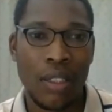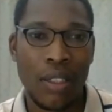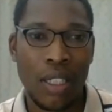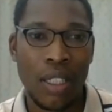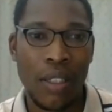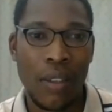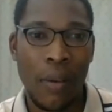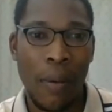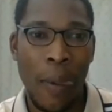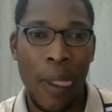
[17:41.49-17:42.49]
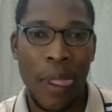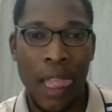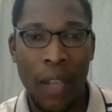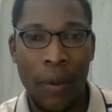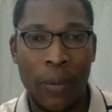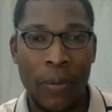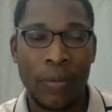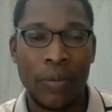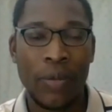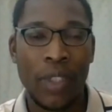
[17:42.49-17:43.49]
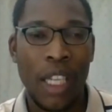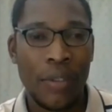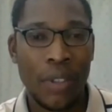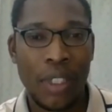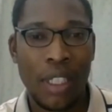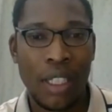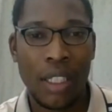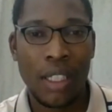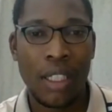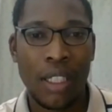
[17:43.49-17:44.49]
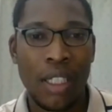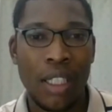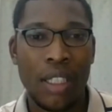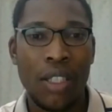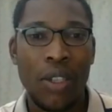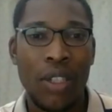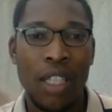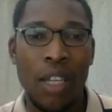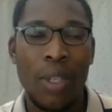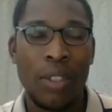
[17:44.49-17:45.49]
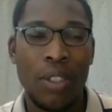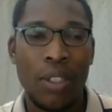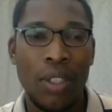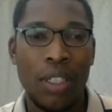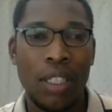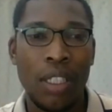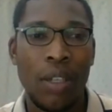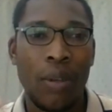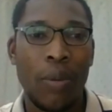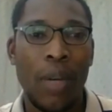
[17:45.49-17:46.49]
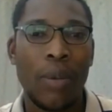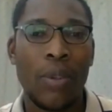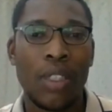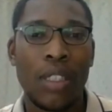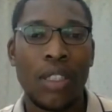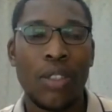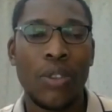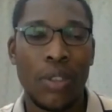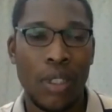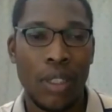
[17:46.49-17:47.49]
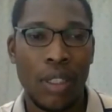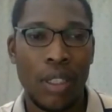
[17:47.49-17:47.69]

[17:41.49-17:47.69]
Okay. Now you have to think, this course I want to study, why was it chosen?